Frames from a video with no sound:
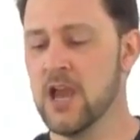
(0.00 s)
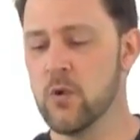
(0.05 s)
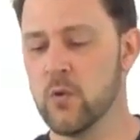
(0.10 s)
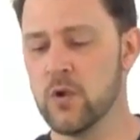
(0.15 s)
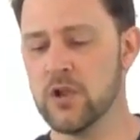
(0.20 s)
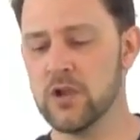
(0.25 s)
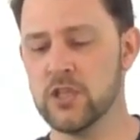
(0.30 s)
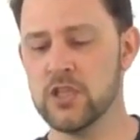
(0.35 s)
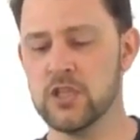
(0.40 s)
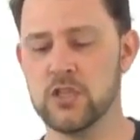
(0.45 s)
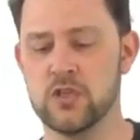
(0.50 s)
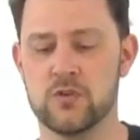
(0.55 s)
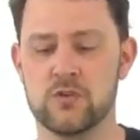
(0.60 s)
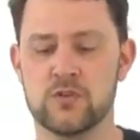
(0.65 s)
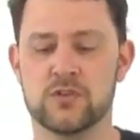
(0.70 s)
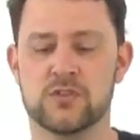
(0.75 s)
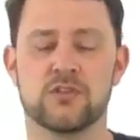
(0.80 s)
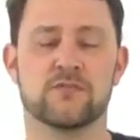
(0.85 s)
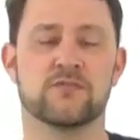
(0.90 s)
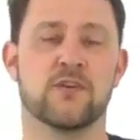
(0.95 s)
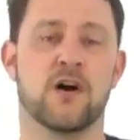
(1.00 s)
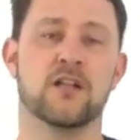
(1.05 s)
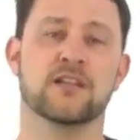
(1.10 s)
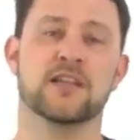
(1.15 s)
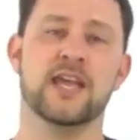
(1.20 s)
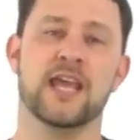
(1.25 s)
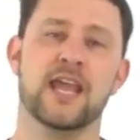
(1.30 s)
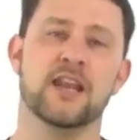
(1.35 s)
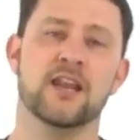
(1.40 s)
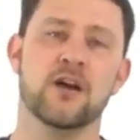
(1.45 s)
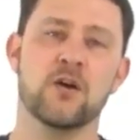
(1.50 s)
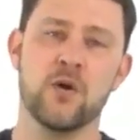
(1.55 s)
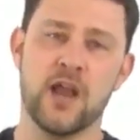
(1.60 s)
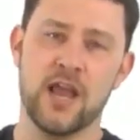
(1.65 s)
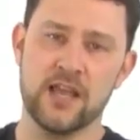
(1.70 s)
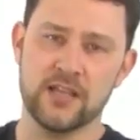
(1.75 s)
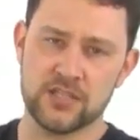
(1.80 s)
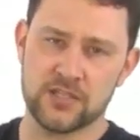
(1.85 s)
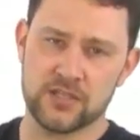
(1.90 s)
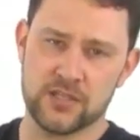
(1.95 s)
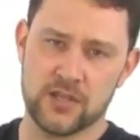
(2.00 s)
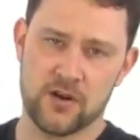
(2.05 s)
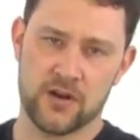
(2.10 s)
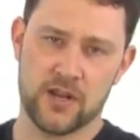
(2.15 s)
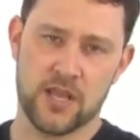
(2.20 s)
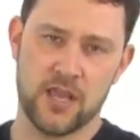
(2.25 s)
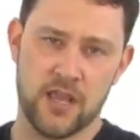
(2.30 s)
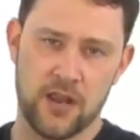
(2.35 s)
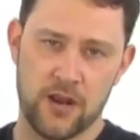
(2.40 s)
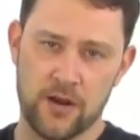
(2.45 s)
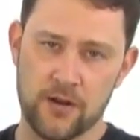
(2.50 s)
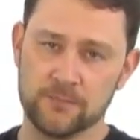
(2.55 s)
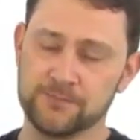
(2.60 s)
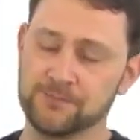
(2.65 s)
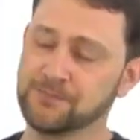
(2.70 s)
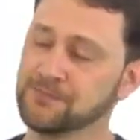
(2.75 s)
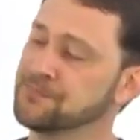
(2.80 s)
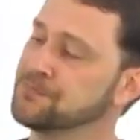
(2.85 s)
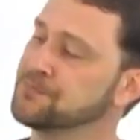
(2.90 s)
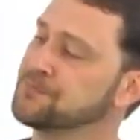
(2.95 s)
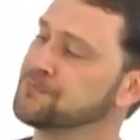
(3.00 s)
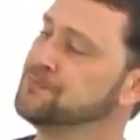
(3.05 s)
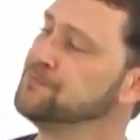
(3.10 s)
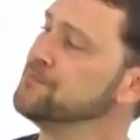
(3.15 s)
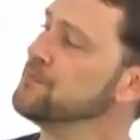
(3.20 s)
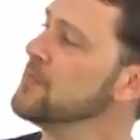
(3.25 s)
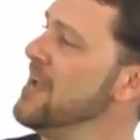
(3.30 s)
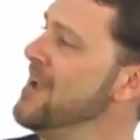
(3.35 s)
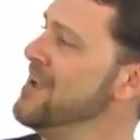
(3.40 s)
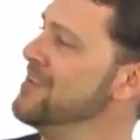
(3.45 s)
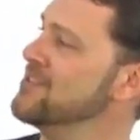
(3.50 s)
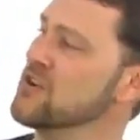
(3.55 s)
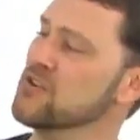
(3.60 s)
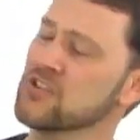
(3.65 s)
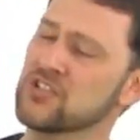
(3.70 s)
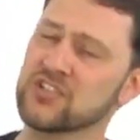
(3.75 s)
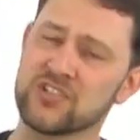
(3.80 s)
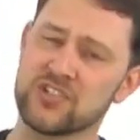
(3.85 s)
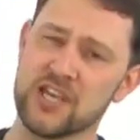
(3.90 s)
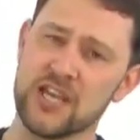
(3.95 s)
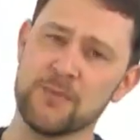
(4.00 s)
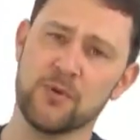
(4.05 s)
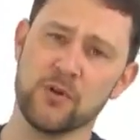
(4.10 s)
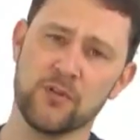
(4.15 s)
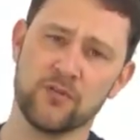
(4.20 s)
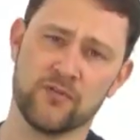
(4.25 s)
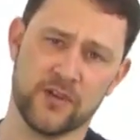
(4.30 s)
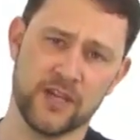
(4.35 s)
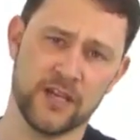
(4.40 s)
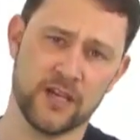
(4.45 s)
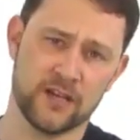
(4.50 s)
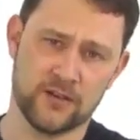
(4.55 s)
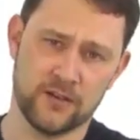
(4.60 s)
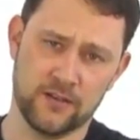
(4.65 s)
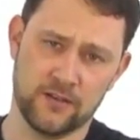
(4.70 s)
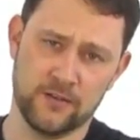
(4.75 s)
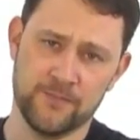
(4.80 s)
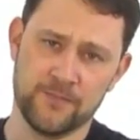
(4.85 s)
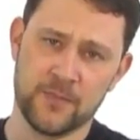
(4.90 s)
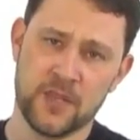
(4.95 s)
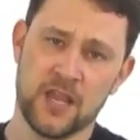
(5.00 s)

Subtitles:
We're going to use the Volcano S30 here as our staple vehicle.